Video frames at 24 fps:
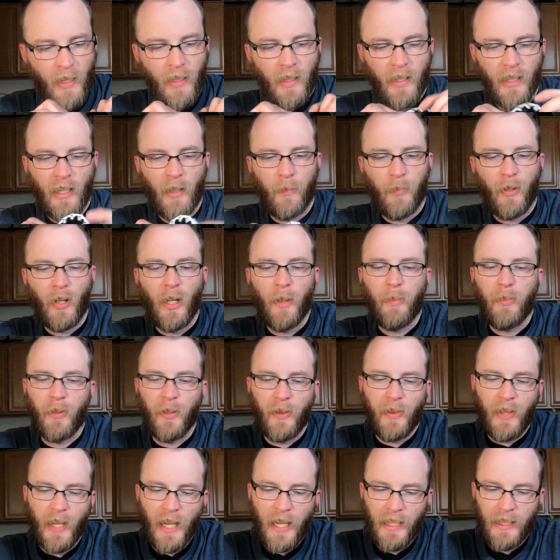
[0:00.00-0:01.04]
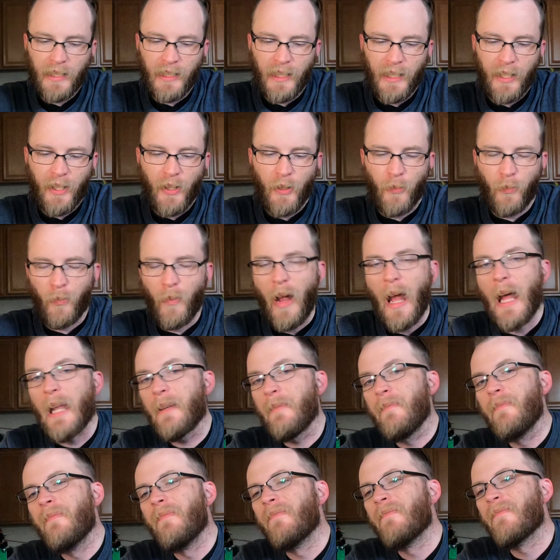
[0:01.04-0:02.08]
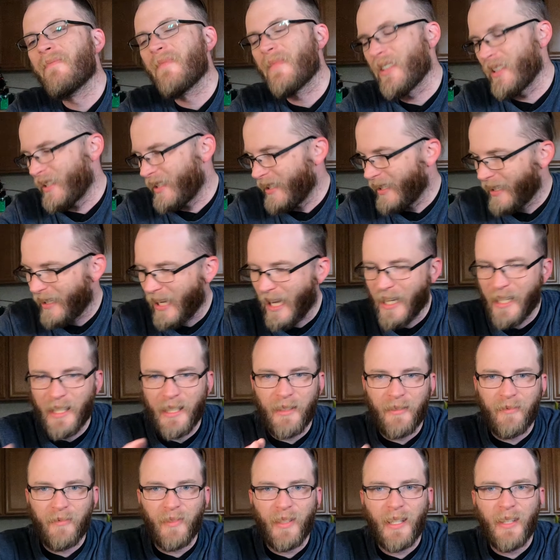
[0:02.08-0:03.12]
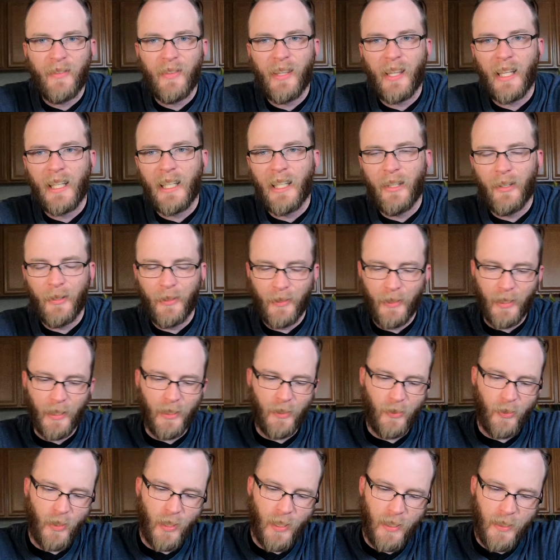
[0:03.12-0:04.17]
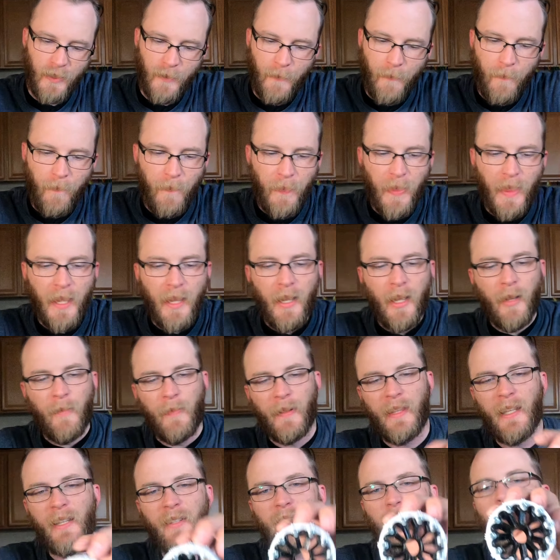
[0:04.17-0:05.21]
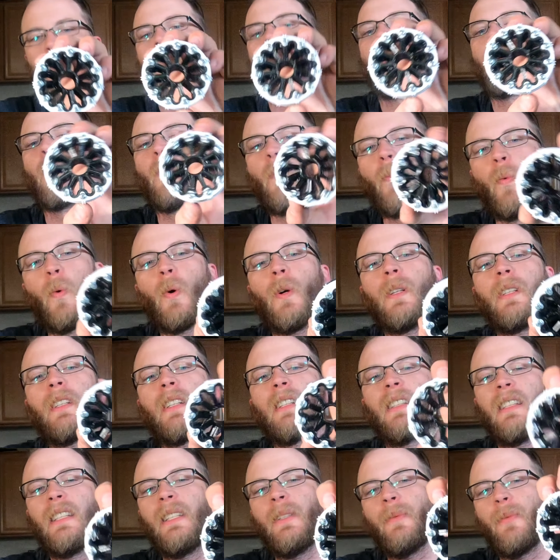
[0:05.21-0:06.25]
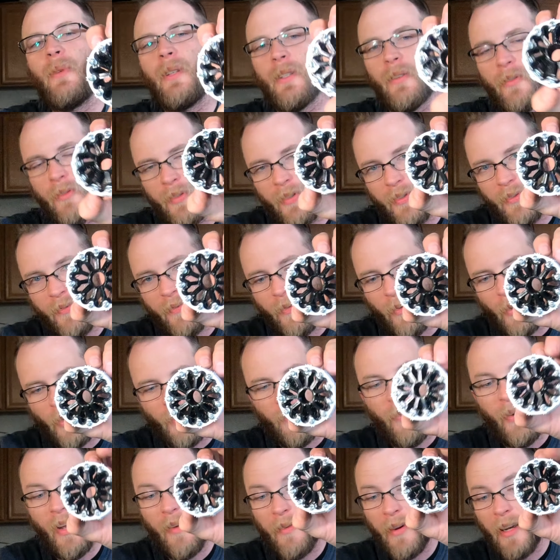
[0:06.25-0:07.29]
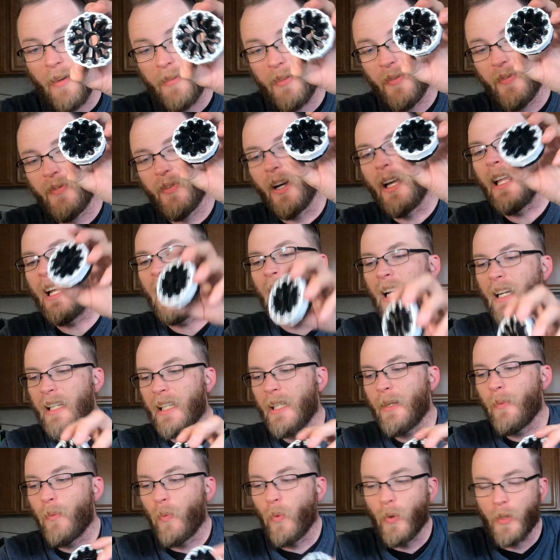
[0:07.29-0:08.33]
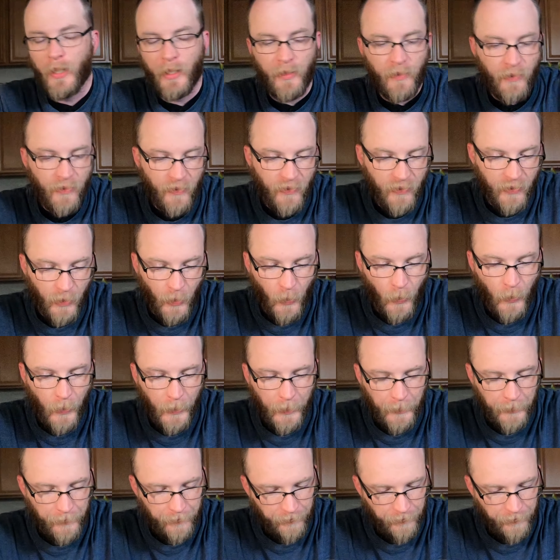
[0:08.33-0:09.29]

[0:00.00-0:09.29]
And I'll probably print that in like red, just to kind of give it that color and contrast. But these are our wood cleat wheels for if we ever have to fight on a wooden floor.